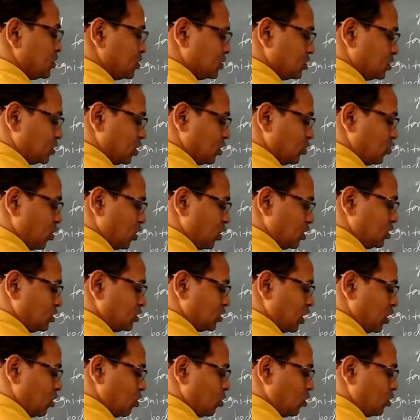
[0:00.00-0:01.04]
Say one is
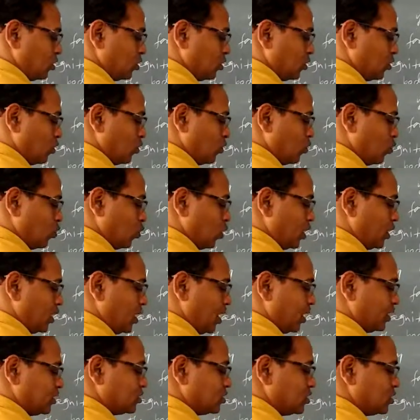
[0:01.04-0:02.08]
along
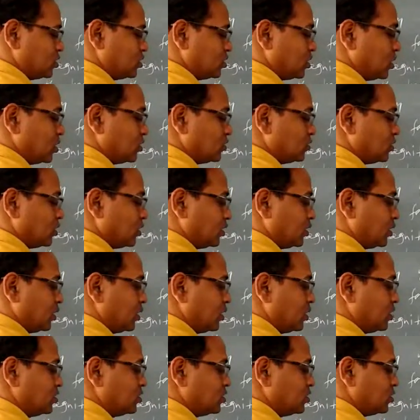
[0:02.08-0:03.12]
y-axis, say that
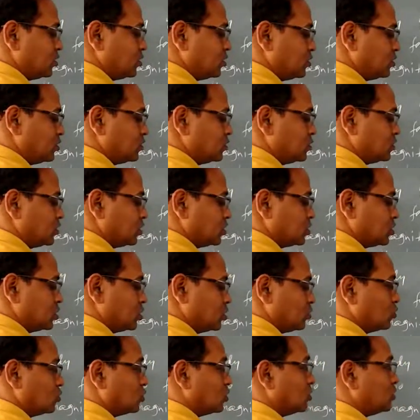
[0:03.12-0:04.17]
is 6
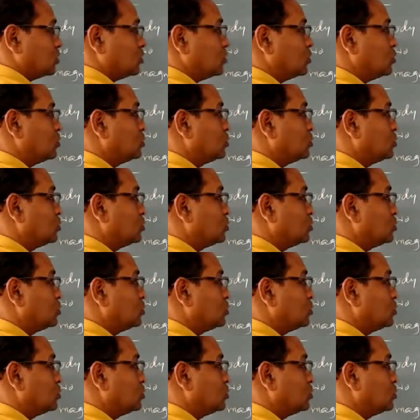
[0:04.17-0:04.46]
Newton.